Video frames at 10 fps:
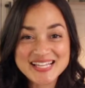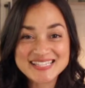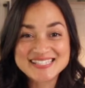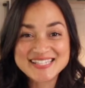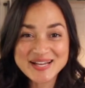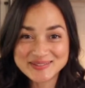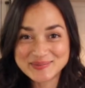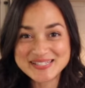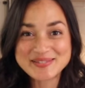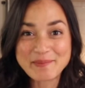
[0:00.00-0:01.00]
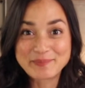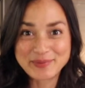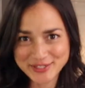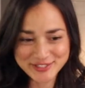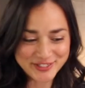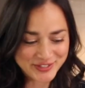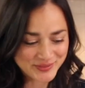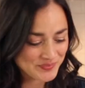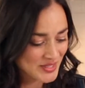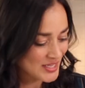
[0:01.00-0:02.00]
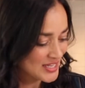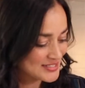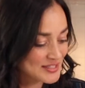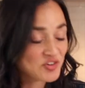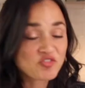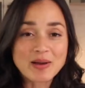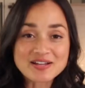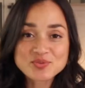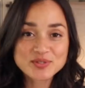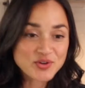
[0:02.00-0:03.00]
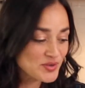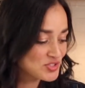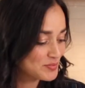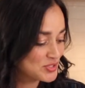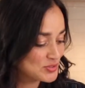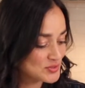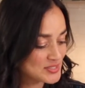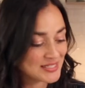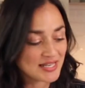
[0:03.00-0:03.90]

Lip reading: the Southwest burger. Instead of buns, we're going to be using